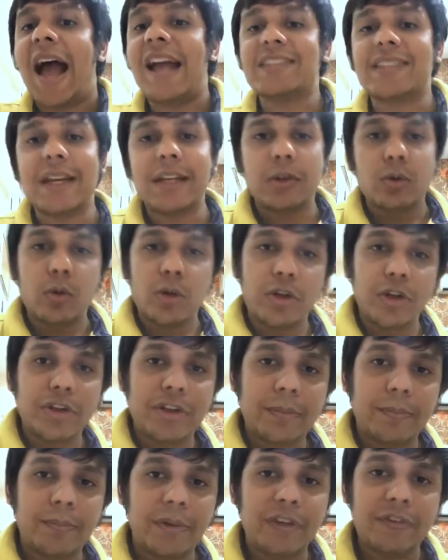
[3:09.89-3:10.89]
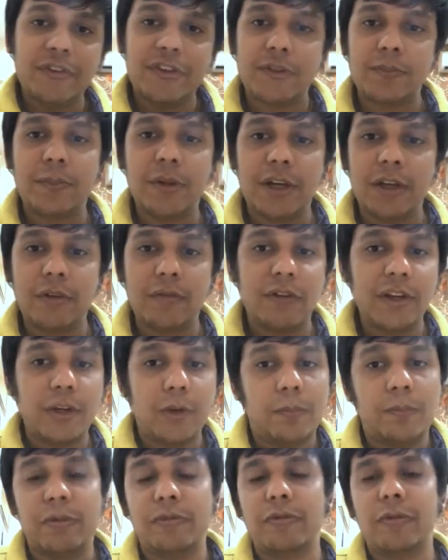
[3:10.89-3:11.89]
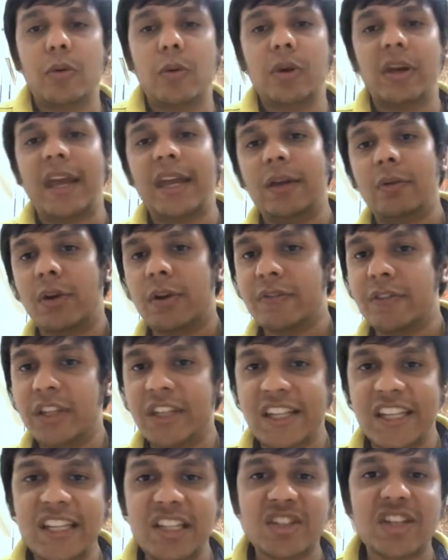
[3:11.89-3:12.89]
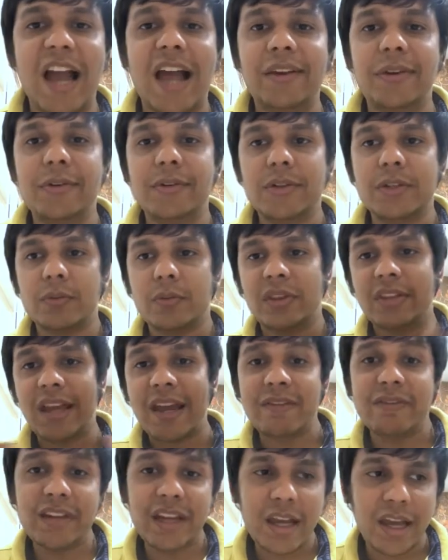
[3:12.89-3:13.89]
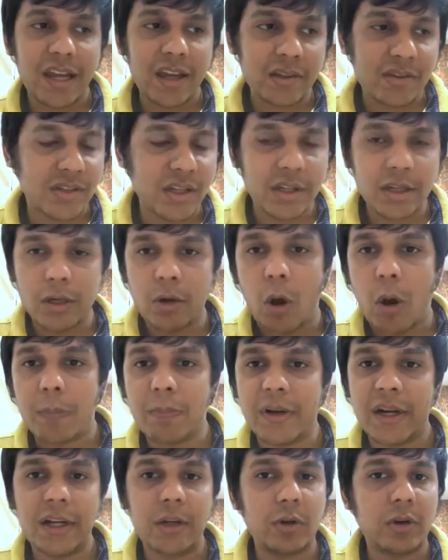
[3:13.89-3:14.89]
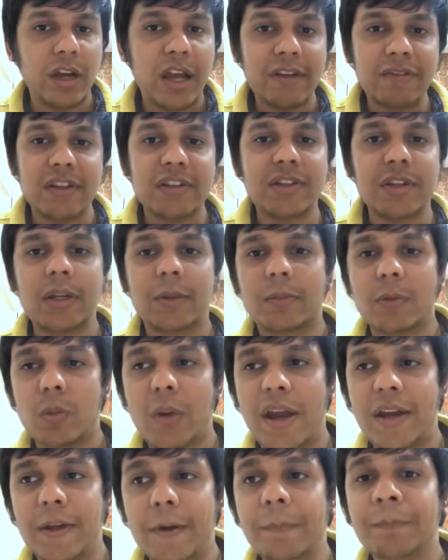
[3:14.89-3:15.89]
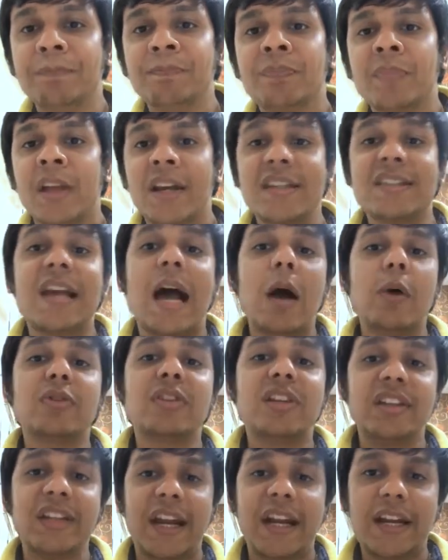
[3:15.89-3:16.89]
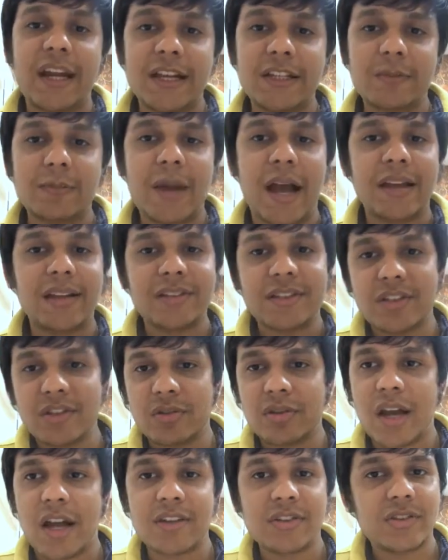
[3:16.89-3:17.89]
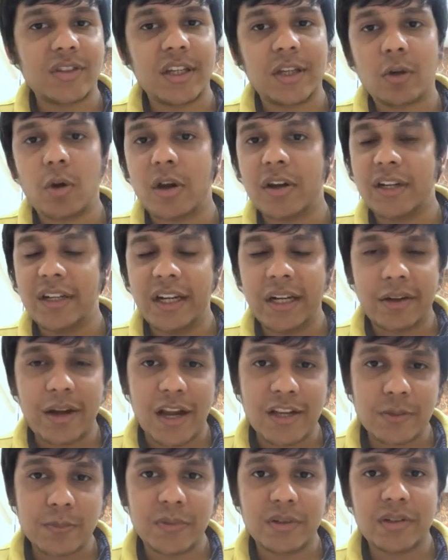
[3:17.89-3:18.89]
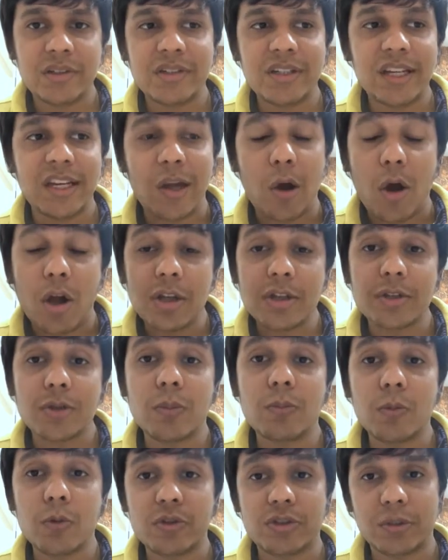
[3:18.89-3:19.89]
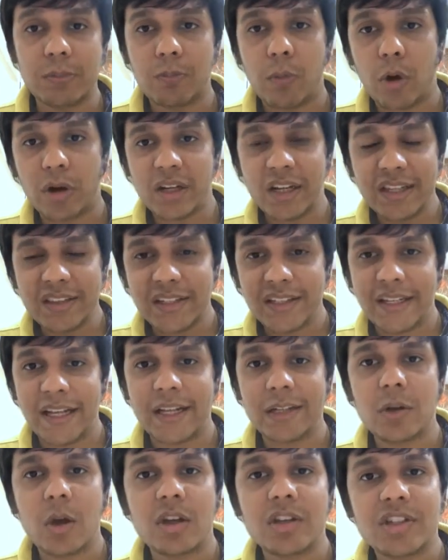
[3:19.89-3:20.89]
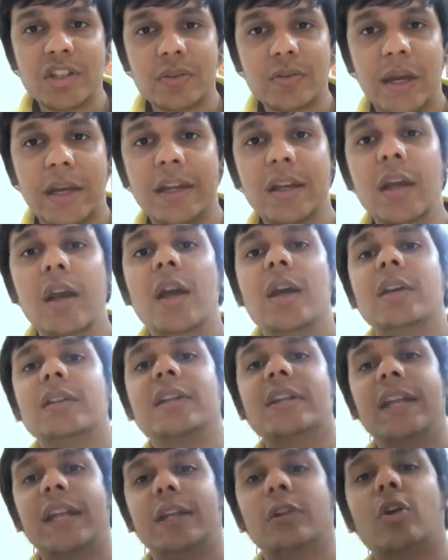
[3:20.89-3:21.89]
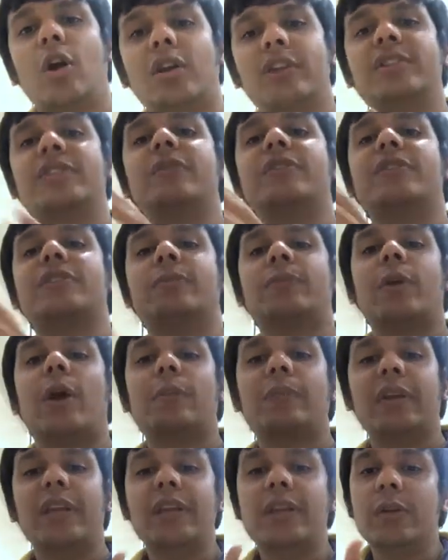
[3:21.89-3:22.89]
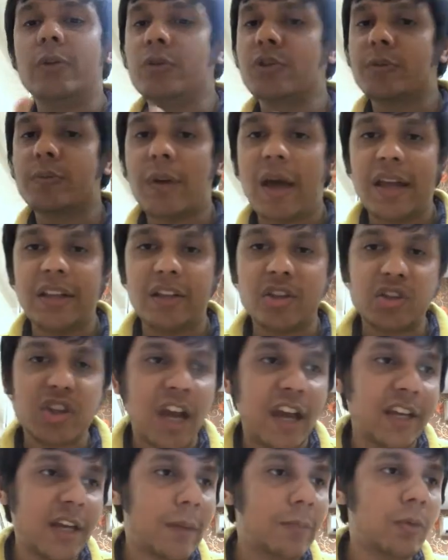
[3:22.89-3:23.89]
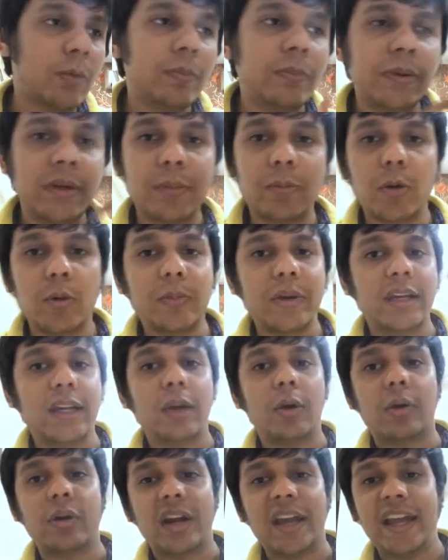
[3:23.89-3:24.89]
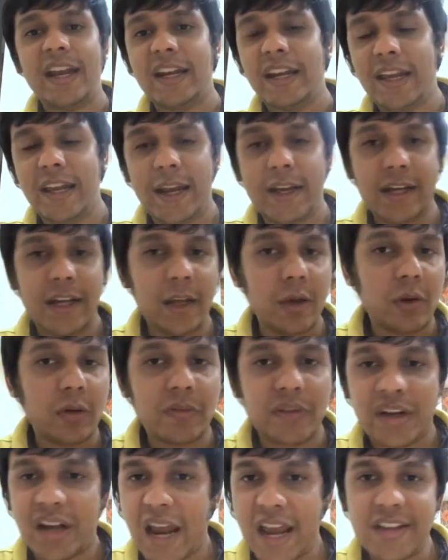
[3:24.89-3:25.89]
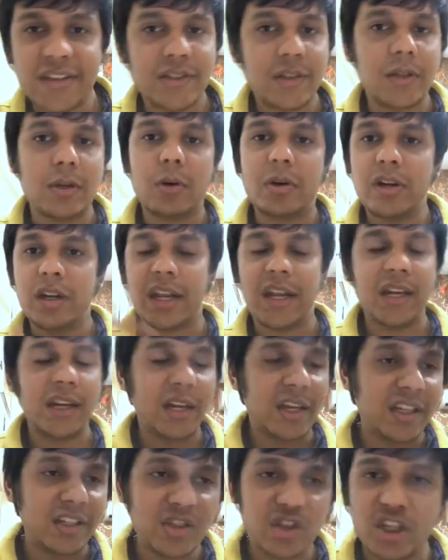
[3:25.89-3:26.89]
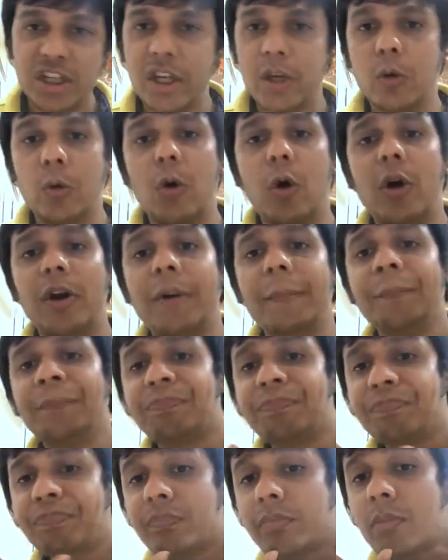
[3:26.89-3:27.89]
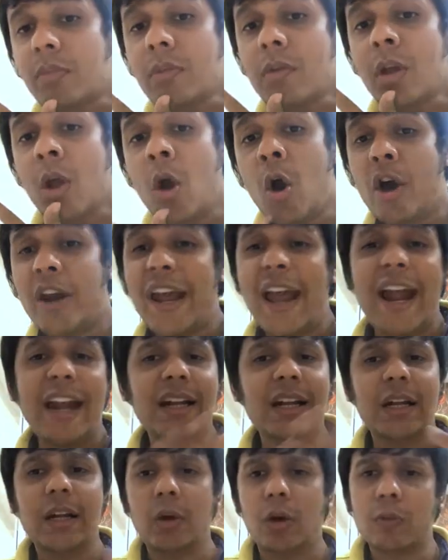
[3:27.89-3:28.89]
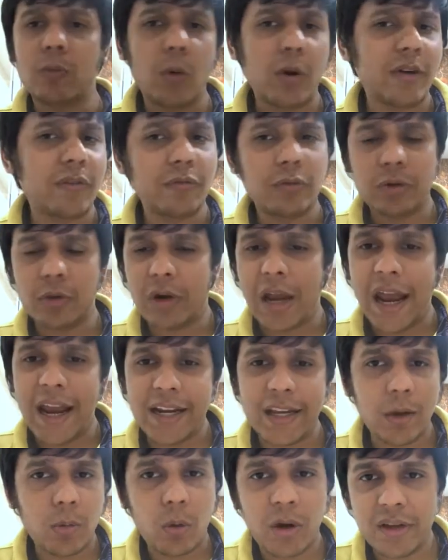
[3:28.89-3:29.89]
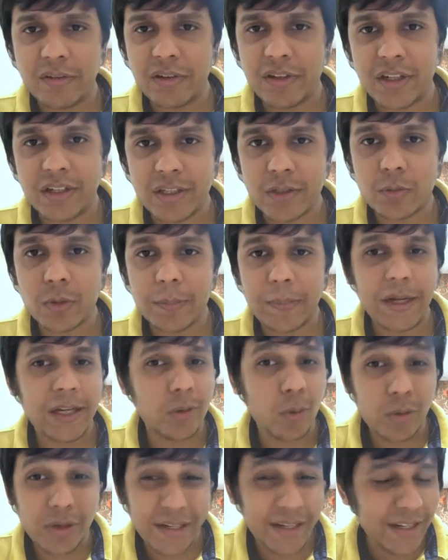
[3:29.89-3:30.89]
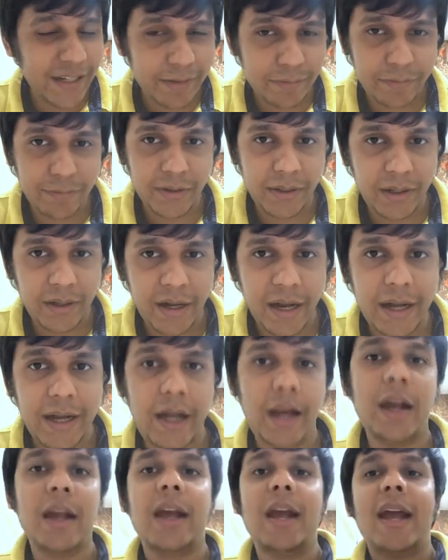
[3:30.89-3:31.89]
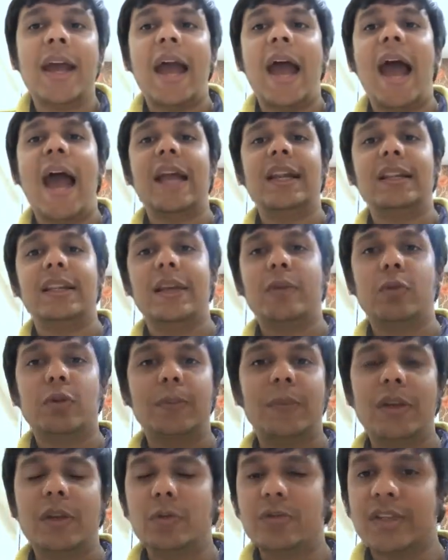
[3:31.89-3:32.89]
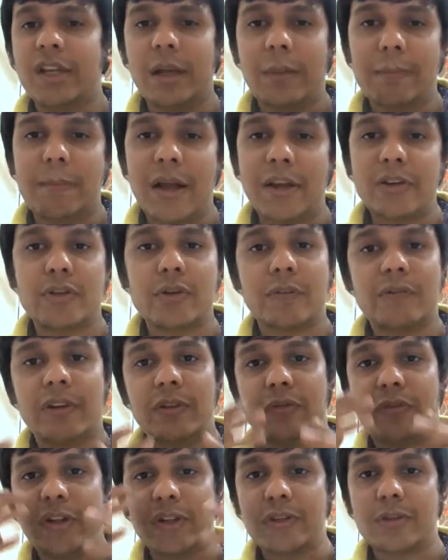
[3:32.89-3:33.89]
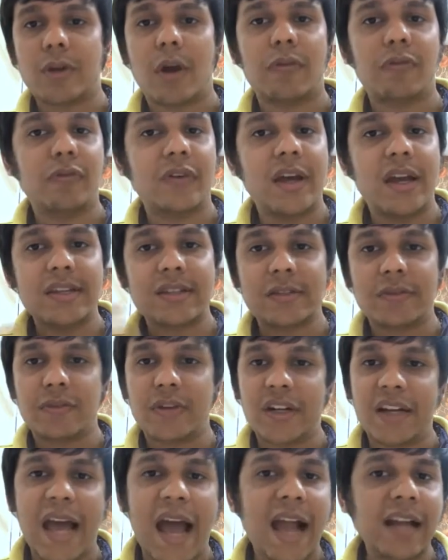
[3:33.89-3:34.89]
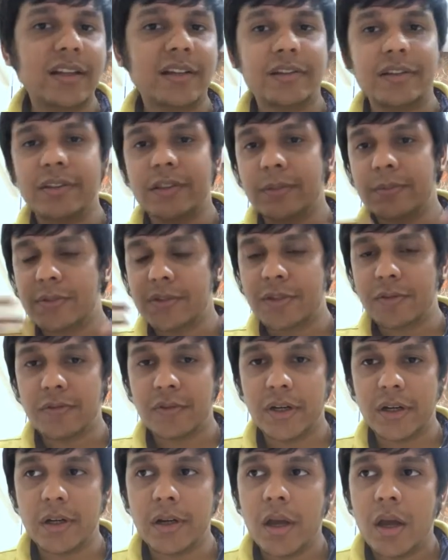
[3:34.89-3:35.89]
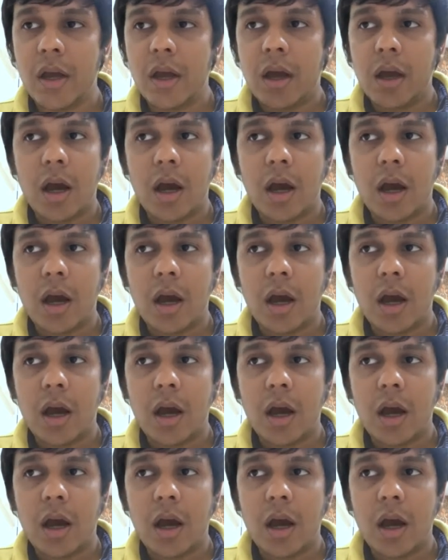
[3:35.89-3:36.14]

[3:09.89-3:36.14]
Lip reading: As I told you in the previous video before, like one of the key challenges with every single operator or every single provider is how the data is managed, trust, security, transparency, and also most importantly the technology, right? The technology which is probably used by the China Mobile or AT&T or Verizon or in Jio or Airtel or Vodafone or Idea, whatever it is, would be totally different, right? And they would be using a bunch of different softwares, different algorithms, different